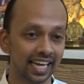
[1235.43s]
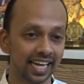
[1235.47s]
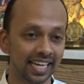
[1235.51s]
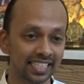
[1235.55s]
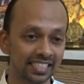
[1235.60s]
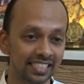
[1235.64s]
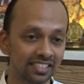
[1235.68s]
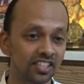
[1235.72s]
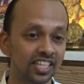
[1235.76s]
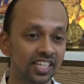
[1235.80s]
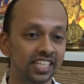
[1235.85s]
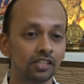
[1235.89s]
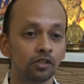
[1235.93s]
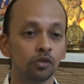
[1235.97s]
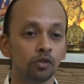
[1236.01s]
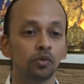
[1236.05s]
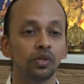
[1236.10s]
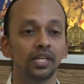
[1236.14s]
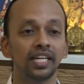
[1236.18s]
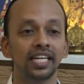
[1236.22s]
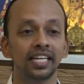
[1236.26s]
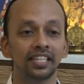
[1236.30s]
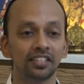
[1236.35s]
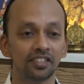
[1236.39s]
I try
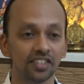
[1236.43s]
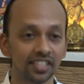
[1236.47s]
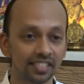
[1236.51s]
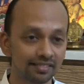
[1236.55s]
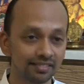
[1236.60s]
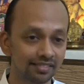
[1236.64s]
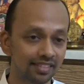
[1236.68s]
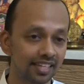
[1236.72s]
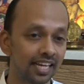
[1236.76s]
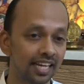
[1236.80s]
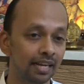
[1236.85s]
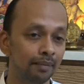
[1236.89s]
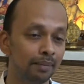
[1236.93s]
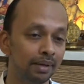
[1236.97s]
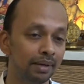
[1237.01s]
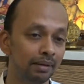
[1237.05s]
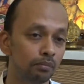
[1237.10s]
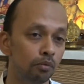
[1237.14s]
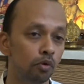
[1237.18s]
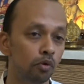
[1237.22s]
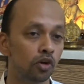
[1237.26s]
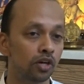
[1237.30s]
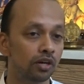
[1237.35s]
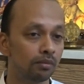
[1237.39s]
to increase
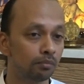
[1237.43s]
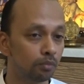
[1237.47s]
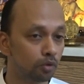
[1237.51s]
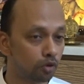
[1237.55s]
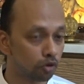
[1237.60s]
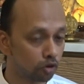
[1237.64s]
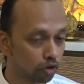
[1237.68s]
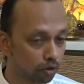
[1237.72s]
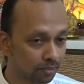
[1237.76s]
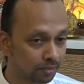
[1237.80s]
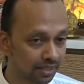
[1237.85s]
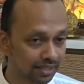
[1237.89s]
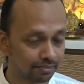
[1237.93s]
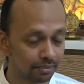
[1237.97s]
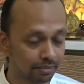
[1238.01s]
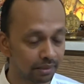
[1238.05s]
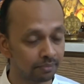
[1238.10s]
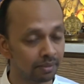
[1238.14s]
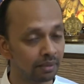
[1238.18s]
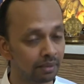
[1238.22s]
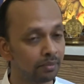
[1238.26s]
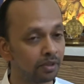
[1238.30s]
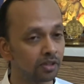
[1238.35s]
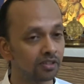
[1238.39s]
helping more and more homeless
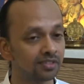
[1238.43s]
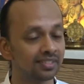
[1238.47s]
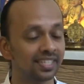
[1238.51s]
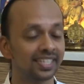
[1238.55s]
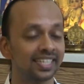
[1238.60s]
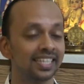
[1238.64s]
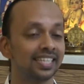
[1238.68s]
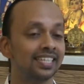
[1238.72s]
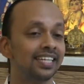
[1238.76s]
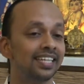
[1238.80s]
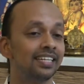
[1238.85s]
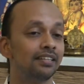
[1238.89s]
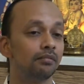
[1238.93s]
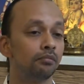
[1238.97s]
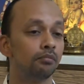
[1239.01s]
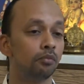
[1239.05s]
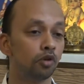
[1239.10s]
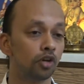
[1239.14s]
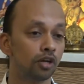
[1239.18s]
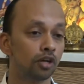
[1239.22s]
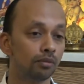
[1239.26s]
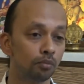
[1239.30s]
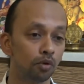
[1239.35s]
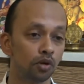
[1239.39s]
people because I can get
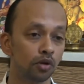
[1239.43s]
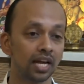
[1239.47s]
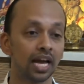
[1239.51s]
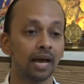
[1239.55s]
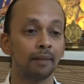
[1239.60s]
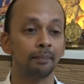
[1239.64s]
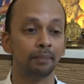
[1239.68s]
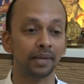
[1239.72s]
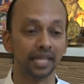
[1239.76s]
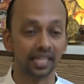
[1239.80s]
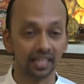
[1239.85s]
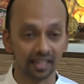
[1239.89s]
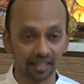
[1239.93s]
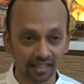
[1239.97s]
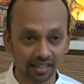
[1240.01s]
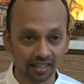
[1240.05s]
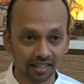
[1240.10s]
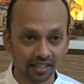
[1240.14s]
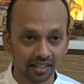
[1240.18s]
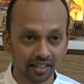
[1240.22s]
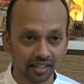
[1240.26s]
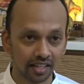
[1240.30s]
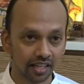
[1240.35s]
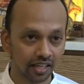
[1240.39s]
more and more happy.
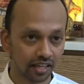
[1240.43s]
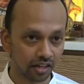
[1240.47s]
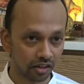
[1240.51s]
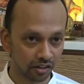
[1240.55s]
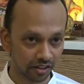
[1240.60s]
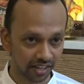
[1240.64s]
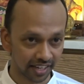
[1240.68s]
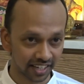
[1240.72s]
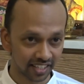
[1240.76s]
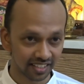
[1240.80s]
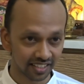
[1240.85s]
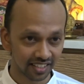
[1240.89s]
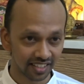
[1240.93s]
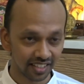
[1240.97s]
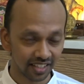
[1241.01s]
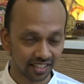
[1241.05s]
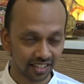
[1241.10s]
Correct?